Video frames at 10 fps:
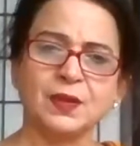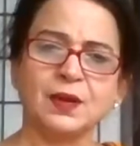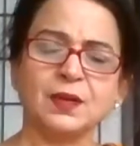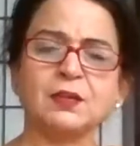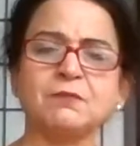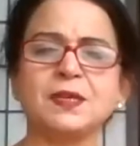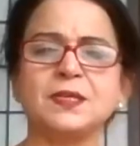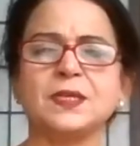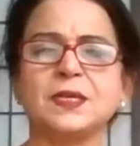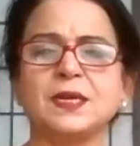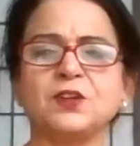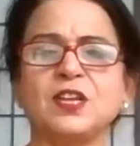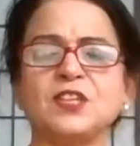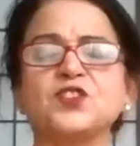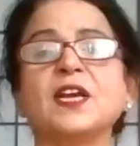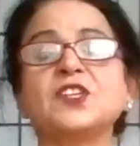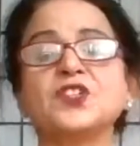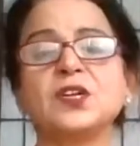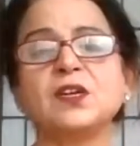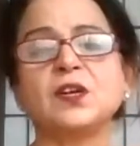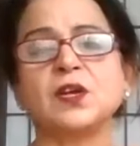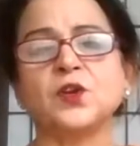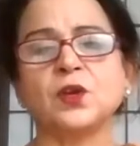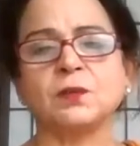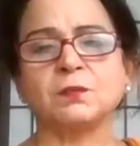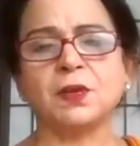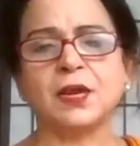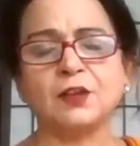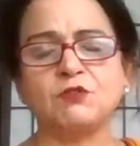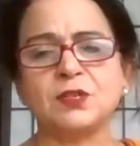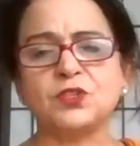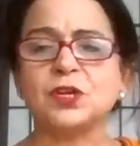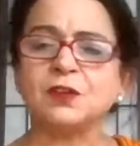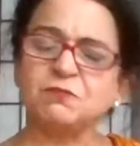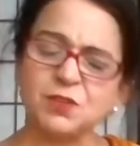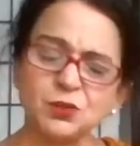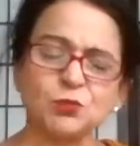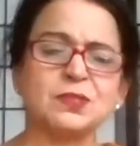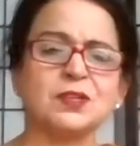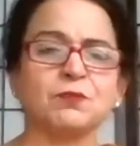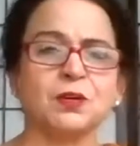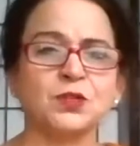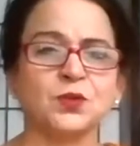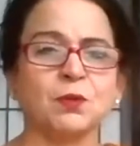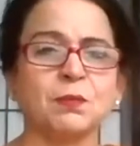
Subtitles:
Otherwise, in a transactional language, we use the word soul.